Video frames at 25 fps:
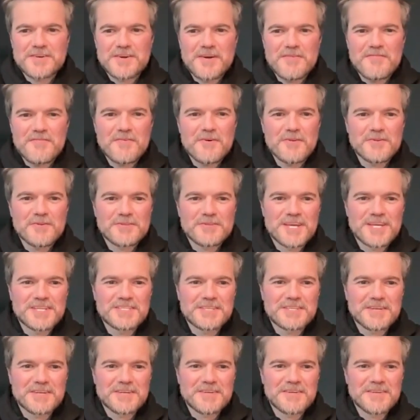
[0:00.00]
I follow
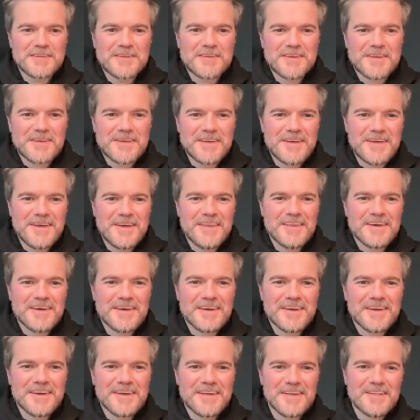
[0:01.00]
data and
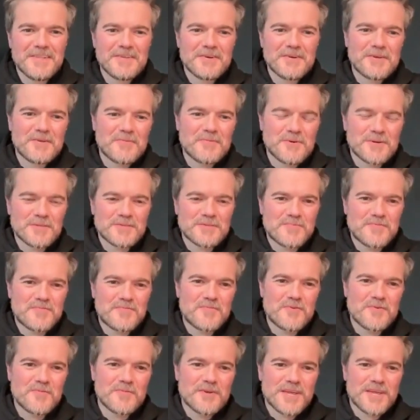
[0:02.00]
look at what's
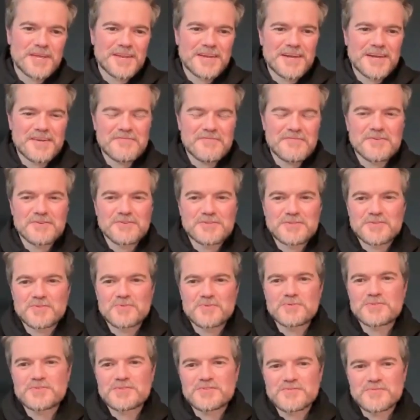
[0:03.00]
performing, and I have good
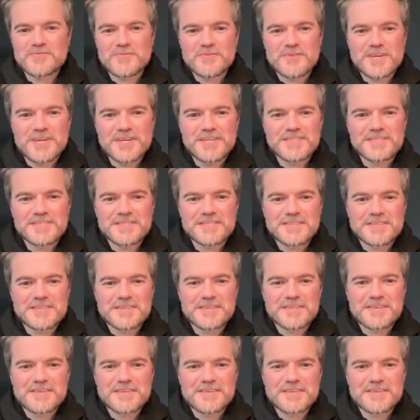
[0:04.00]
sources for that.